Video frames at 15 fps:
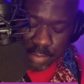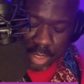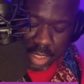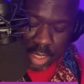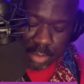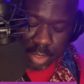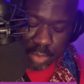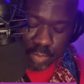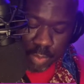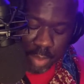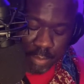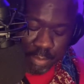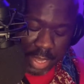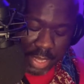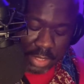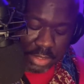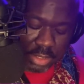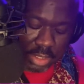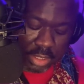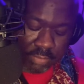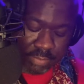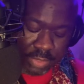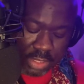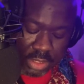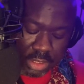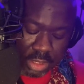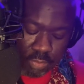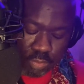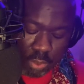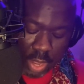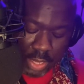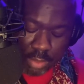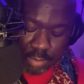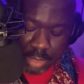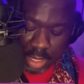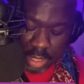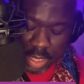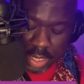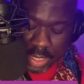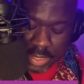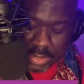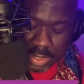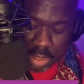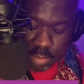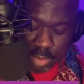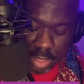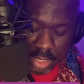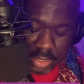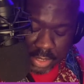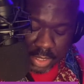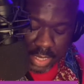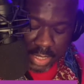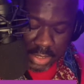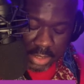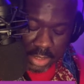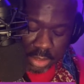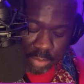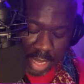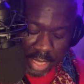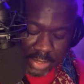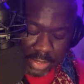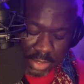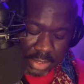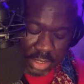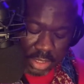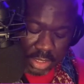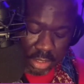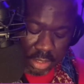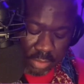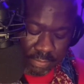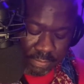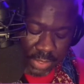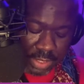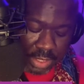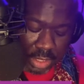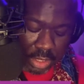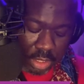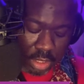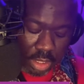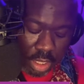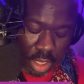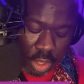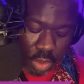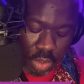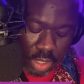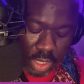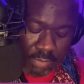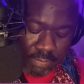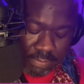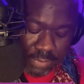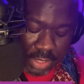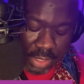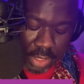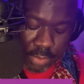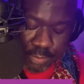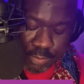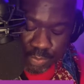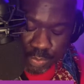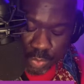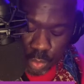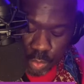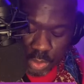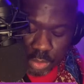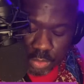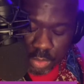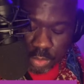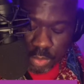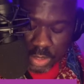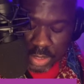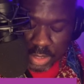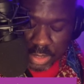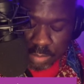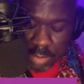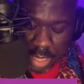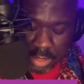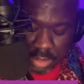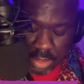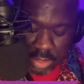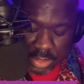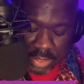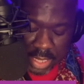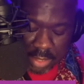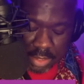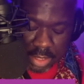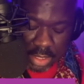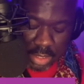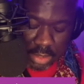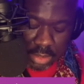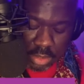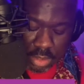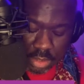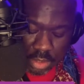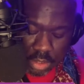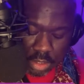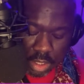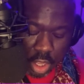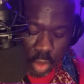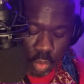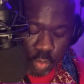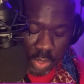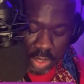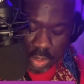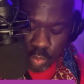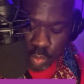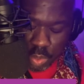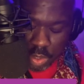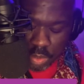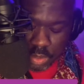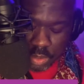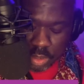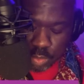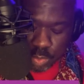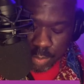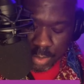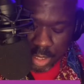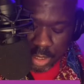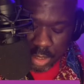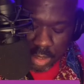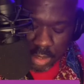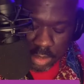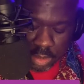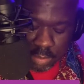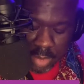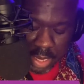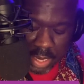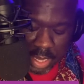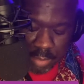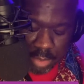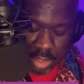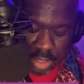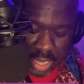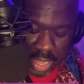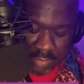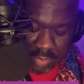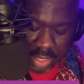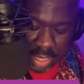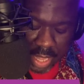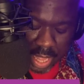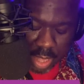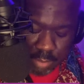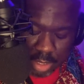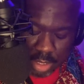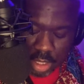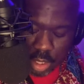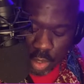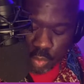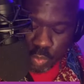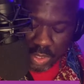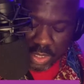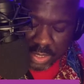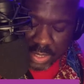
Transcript: epidemic rampaged a convention of white men celebrating the nation's bicentennial of Philly, in Philly, which was only six miles to the southeast. What in the world did the women and girls in my neighborhood have in common with the